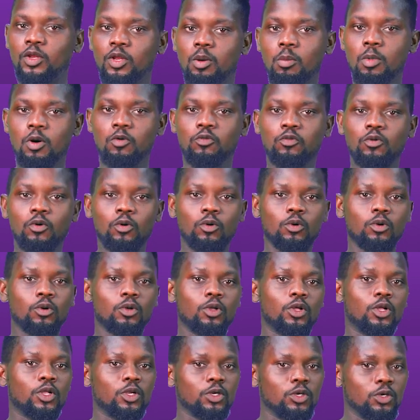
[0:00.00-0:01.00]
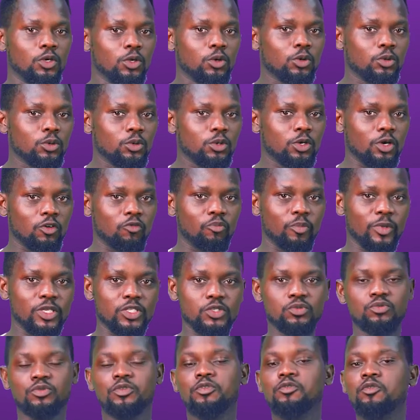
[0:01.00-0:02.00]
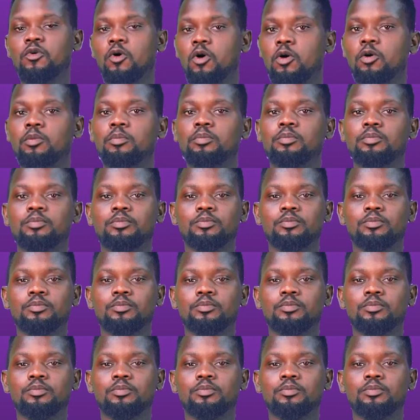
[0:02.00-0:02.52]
Number 4. Local government reform.